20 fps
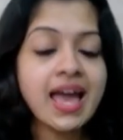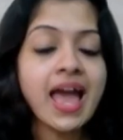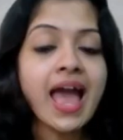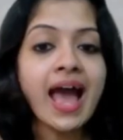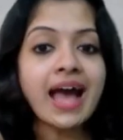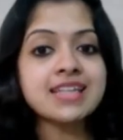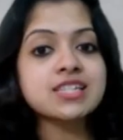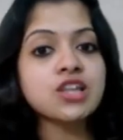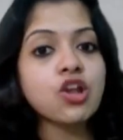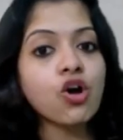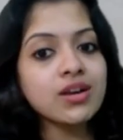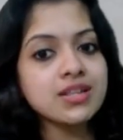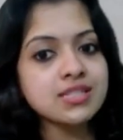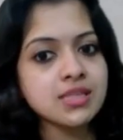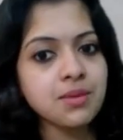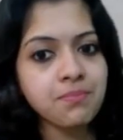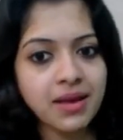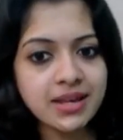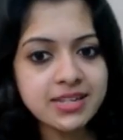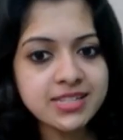As long as the
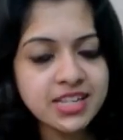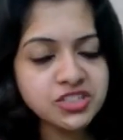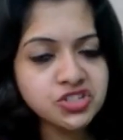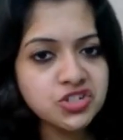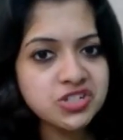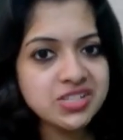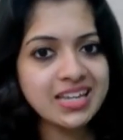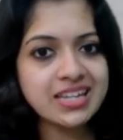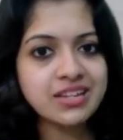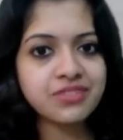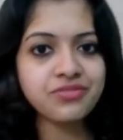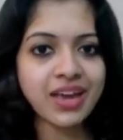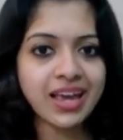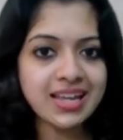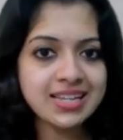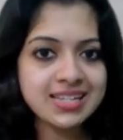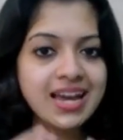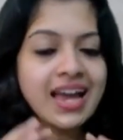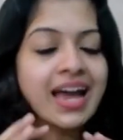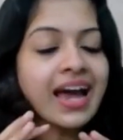message is
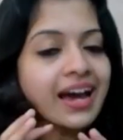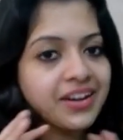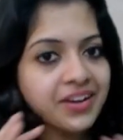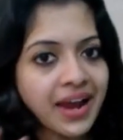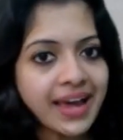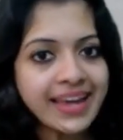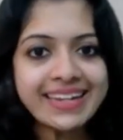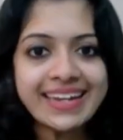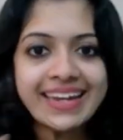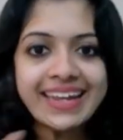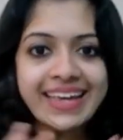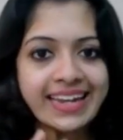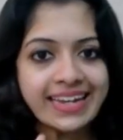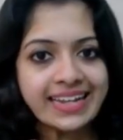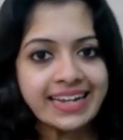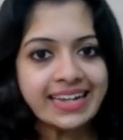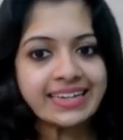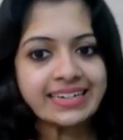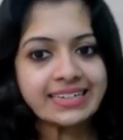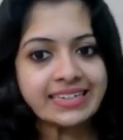conveyed rightly and
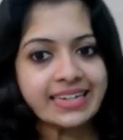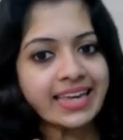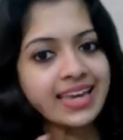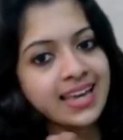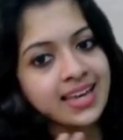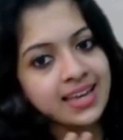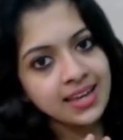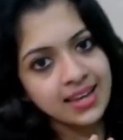clearly,